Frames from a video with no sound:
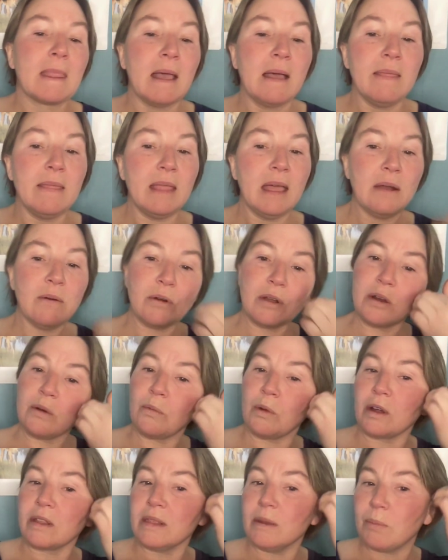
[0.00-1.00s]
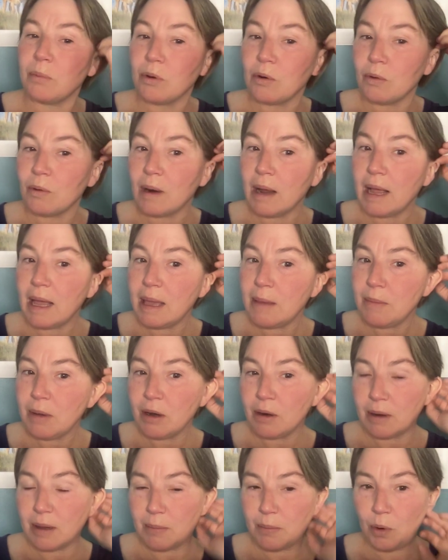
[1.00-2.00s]
And then we're going to work the
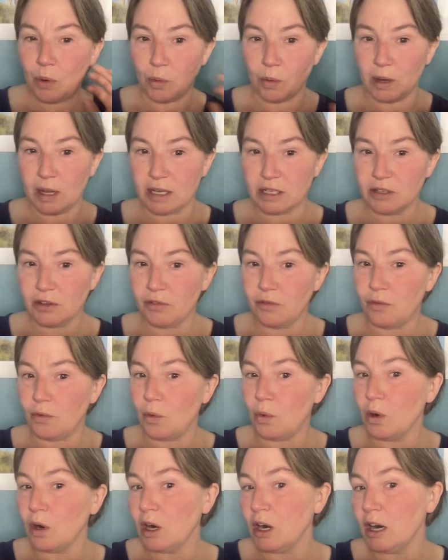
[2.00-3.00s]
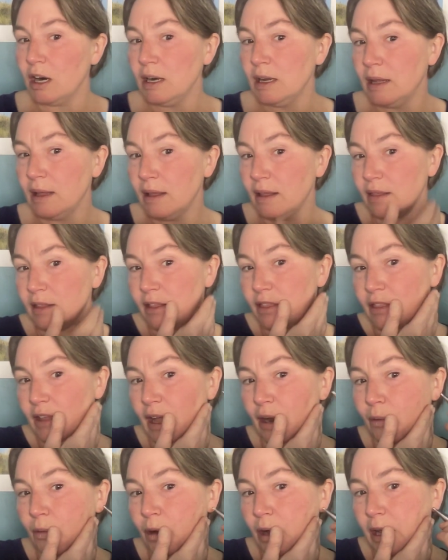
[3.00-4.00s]
primary point for the
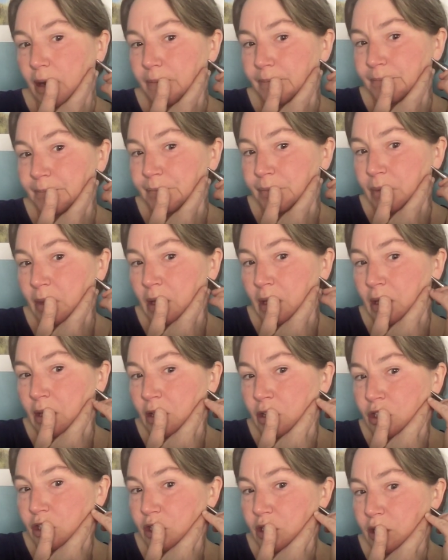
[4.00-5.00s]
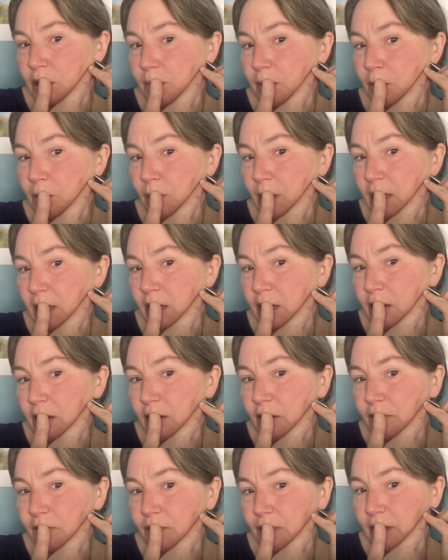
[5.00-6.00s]
thyroid. It's going to be right here
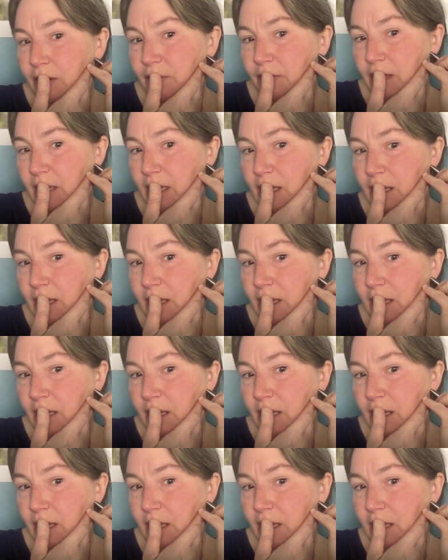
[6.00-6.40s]
in front of the